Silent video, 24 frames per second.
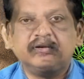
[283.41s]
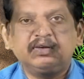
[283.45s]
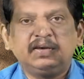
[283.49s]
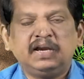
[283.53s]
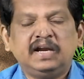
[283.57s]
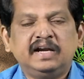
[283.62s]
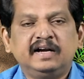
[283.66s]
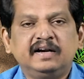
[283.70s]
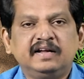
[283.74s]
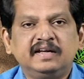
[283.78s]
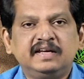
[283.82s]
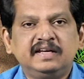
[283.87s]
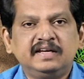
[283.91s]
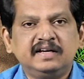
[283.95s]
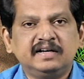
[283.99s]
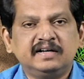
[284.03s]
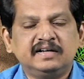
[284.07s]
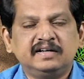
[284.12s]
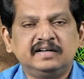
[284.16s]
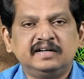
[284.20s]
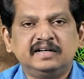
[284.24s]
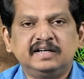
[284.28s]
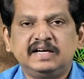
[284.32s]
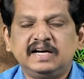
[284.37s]
And
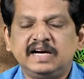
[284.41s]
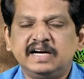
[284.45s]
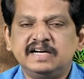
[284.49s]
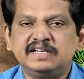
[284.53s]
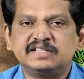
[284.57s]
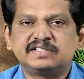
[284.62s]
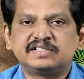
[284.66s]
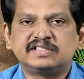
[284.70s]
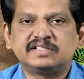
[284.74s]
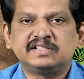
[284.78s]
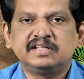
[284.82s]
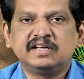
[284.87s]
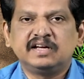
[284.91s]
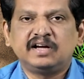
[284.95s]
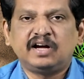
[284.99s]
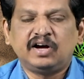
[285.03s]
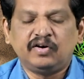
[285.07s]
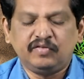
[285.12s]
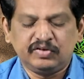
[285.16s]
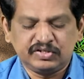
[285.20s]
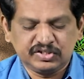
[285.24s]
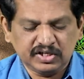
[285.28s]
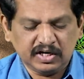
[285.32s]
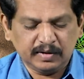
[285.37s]
here ends
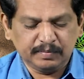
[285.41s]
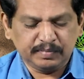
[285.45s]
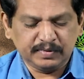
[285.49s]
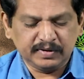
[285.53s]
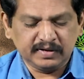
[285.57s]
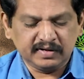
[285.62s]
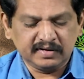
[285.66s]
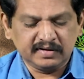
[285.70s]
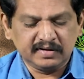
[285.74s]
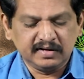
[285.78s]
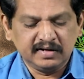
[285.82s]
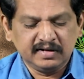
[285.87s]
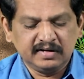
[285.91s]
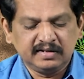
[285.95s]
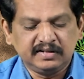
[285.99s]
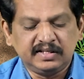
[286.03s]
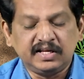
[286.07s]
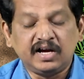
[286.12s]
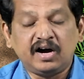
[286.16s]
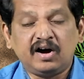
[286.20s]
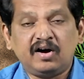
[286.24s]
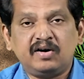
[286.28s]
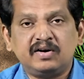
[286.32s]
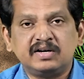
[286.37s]
our chapter,
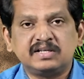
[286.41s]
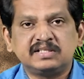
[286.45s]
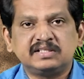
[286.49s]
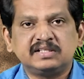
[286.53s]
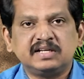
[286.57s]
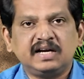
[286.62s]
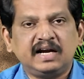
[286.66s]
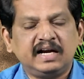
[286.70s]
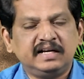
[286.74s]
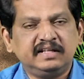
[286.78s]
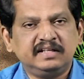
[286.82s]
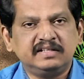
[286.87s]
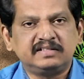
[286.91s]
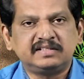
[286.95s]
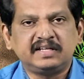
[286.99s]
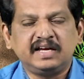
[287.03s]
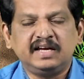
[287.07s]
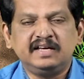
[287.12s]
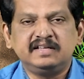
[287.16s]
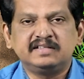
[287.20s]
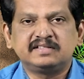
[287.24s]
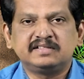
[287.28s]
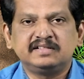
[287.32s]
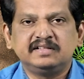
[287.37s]
The Arts and the
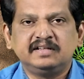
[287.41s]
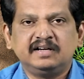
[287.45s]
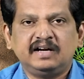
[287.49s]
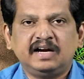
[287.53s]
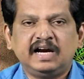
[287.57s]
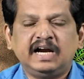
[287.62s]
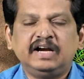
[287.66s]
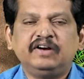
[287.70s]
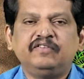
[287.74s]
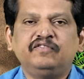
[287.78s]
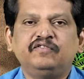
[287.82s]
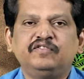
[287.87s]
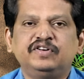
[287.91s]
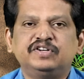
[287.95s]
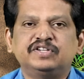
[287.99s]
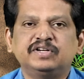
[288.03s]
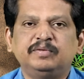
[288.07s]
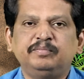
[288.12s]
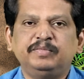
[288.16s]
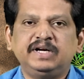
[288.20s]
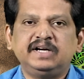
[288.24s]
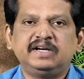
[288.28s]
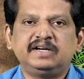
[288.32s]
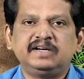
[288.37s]
Science, and we shall
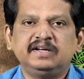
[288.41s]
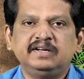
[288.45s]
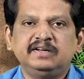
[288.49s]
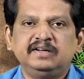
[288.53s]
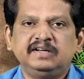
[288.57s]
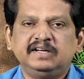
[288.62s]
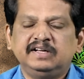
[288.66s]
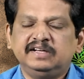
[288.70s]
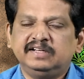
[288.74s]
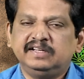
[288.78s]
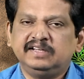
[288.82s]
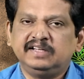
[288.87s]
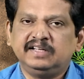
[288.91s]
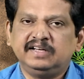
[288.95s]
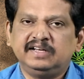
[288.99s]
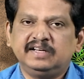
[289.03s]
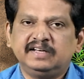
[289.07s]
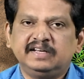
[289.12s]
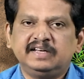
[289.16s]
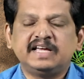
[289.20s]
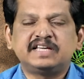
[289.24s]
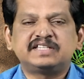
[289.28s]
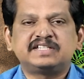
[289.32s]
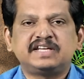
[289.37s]
meet in the
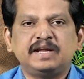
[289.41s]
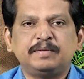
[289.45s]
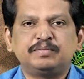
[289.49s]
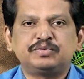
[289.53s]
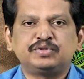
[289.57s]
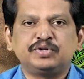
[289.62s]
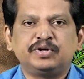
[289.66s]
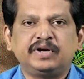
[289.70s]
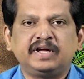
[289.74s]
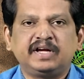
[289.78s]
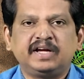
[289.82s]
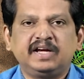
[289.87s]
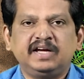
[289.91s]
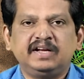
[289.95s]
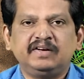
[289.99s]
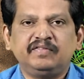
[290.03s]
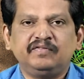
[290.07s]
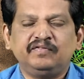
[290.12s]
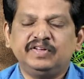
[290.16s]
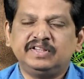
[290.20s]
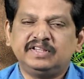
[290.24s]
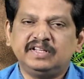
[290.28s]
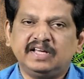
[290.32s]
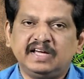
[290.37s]
next episode again
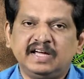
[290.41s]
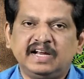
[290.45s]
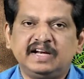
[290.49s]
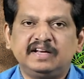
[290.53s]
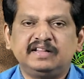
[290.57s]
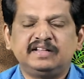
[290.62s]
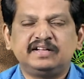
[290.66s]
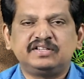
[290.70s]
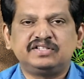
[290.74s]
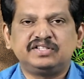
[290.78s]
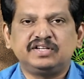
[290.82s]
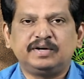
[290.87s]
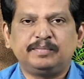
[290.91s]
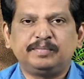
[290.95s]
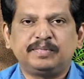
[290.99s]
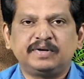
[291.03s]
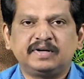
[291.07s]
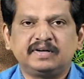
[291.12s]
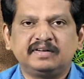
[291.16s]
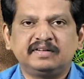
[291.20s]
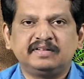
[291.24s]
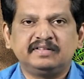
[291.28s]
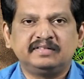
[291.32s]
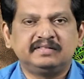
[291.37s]
with another chapter.
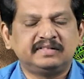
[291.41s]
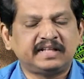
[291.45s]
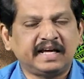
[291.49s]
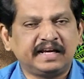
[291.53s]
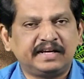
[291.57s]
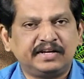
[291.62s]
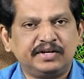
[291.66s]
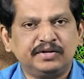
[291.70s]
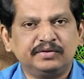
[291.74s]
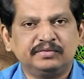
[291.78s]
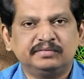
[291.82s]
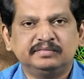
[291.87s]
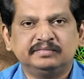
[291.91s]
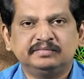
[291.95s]
Thank you.